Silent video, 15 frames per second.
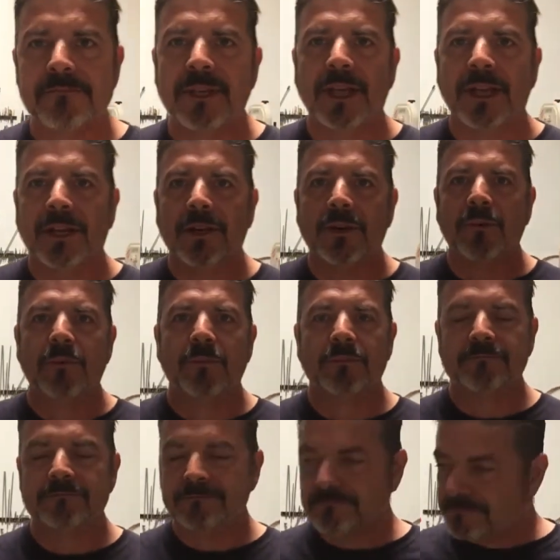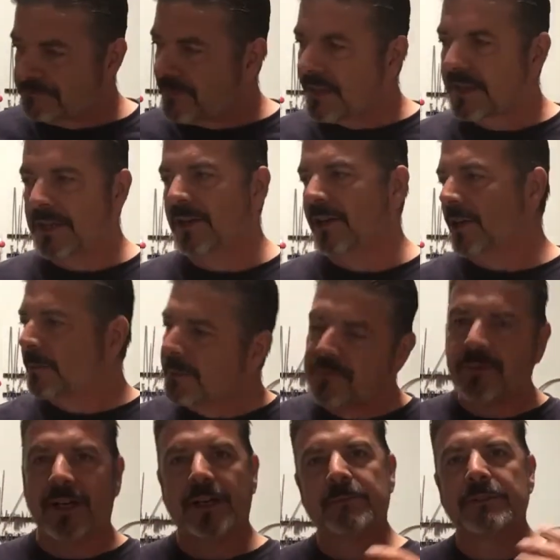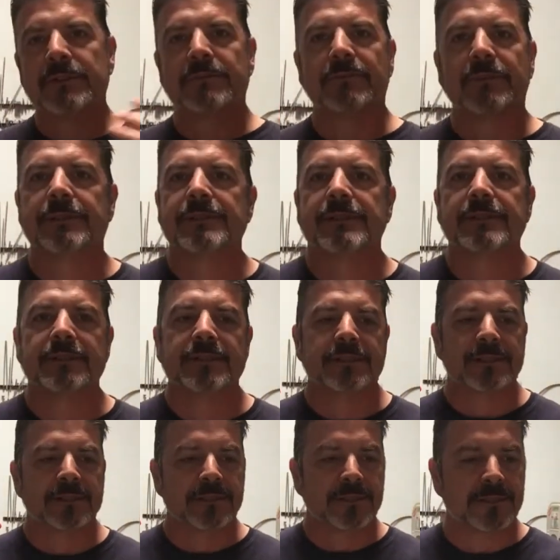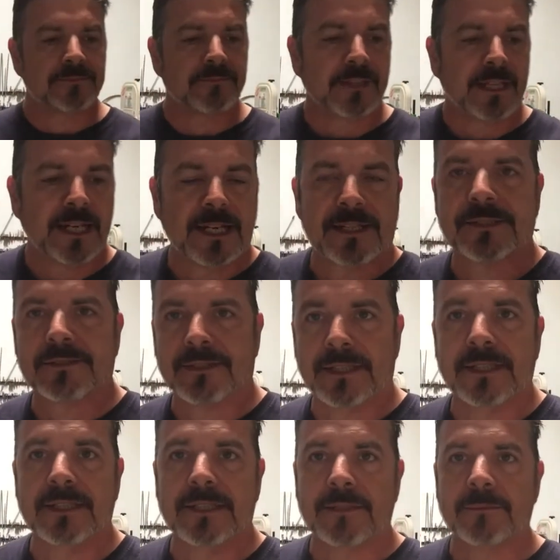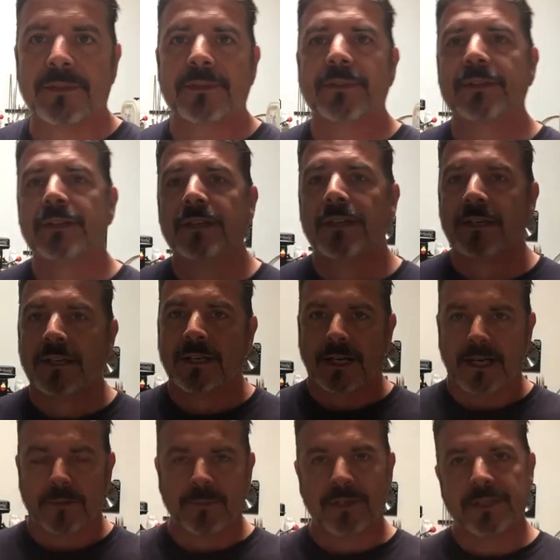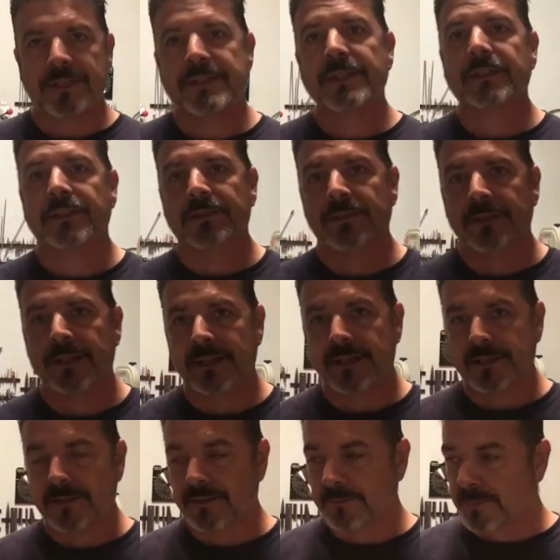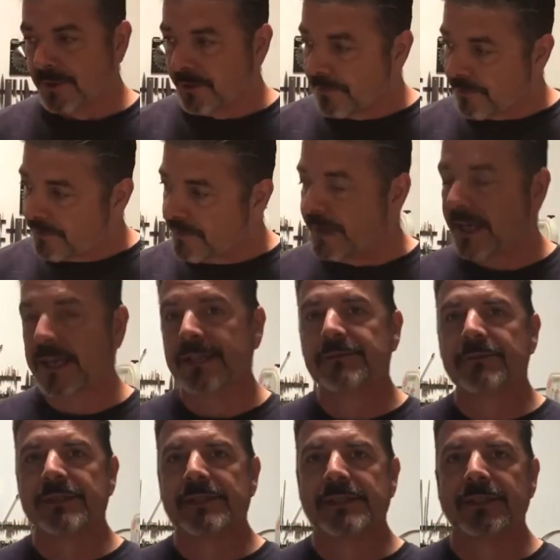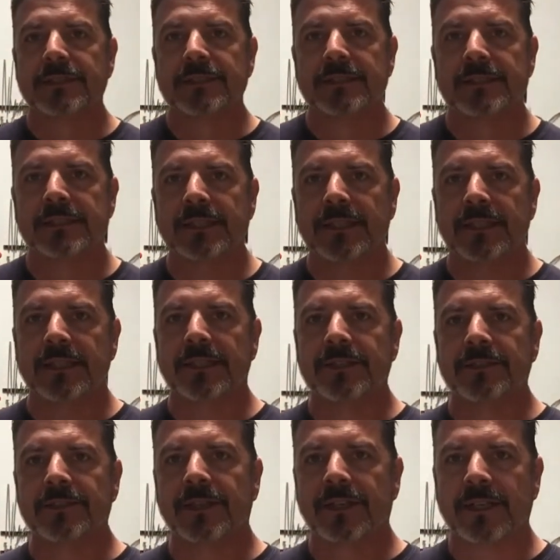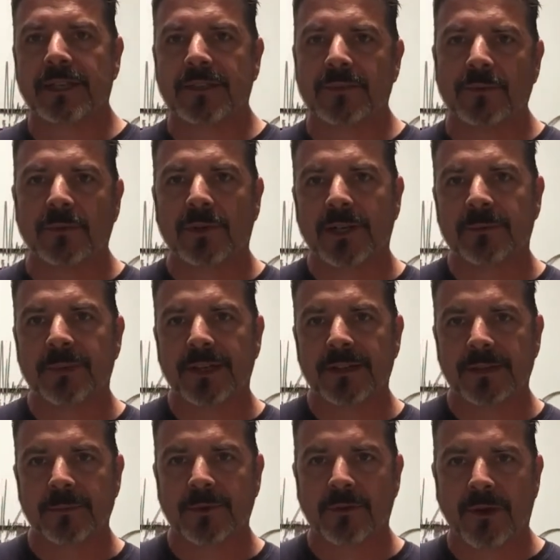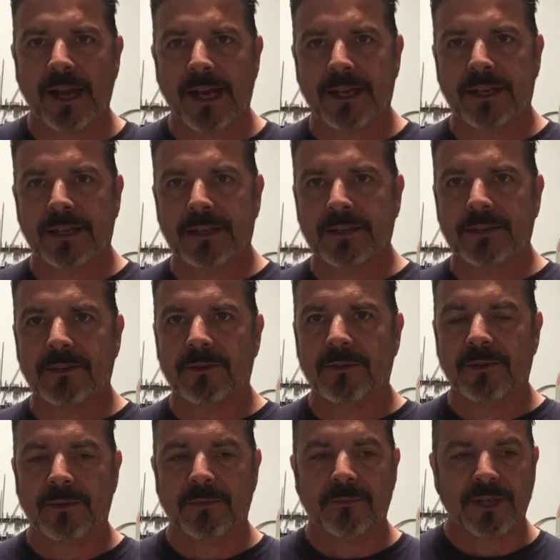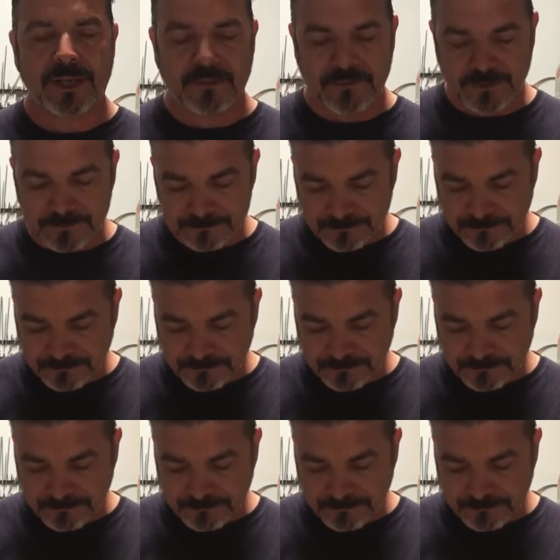you know, carbon fiber versus flax or hemp, I'm going to tell you, they're both as resilient, and you're not going to have to worry about them cracking or whatever.